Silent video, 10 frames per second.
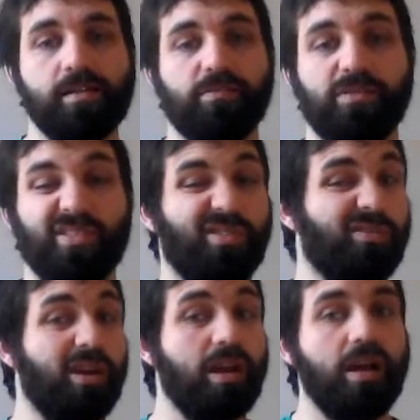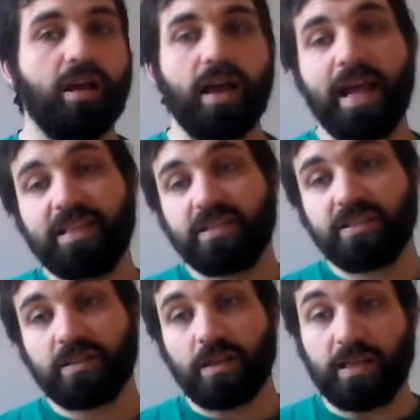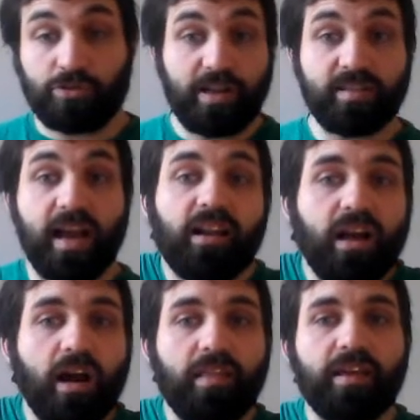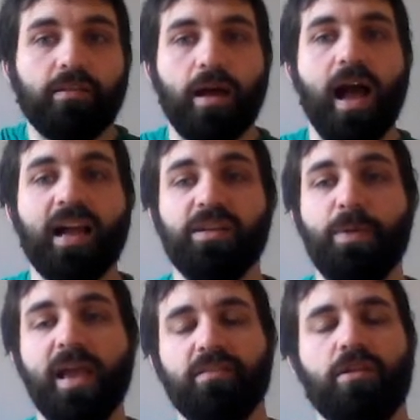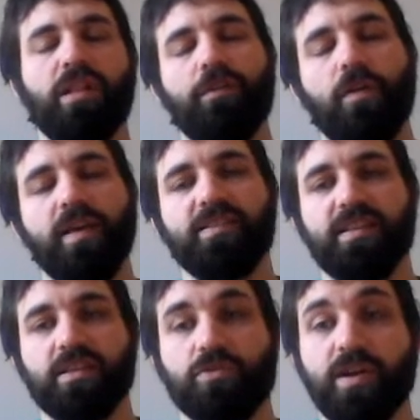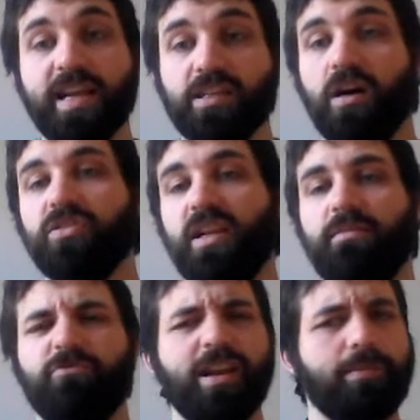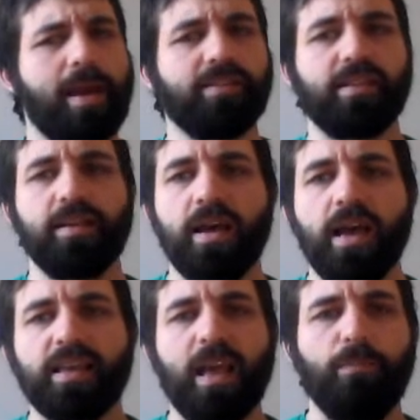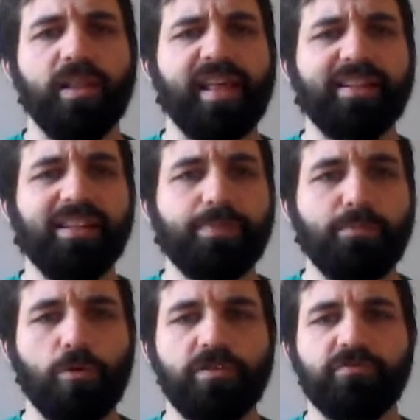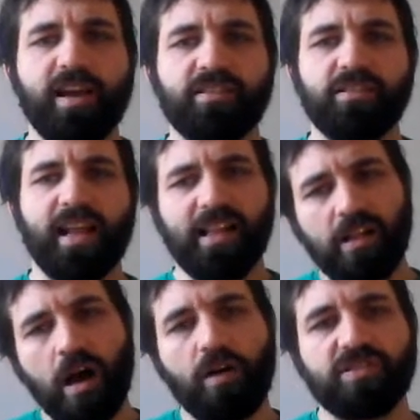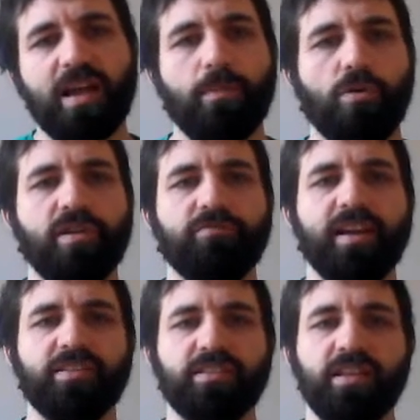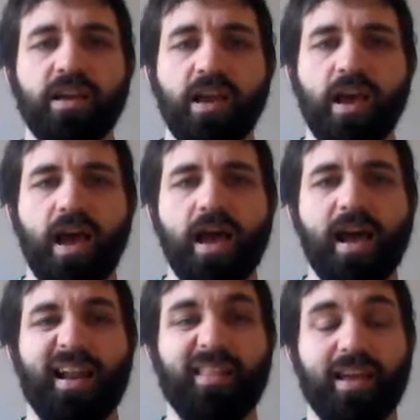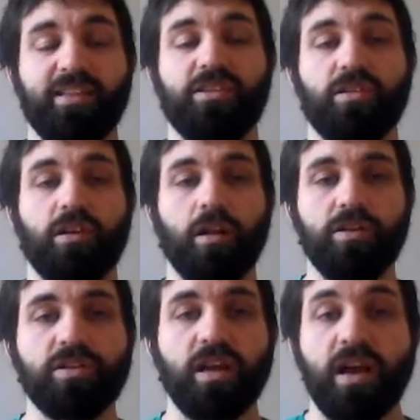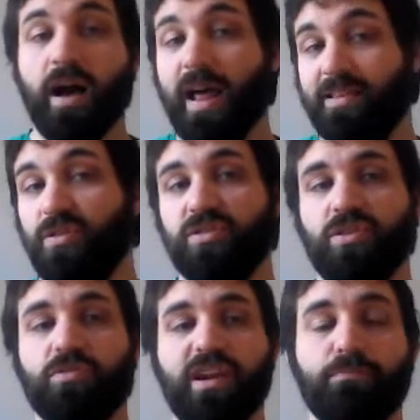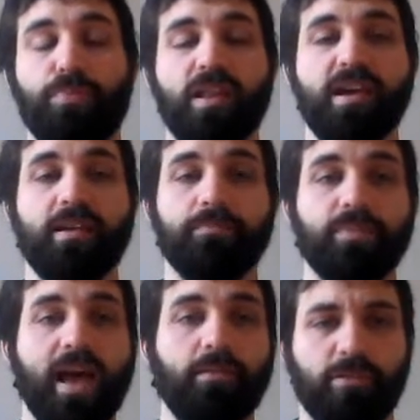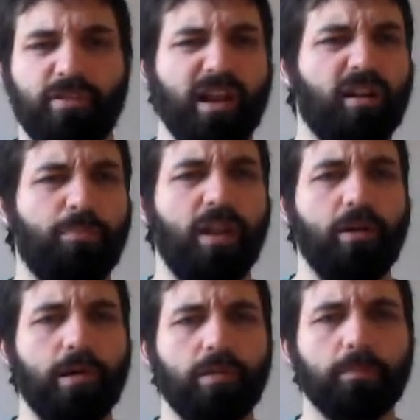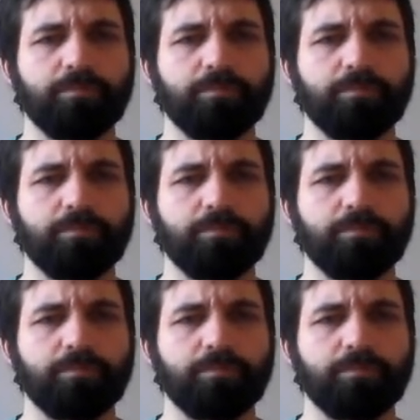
So it's a great design card. I think actually paying 2 life on this is a great cost, and it really makes the gameplay that little bit more interesting, that little half step more interesting. And I think it's a good include. It's also a great play, great card to play with.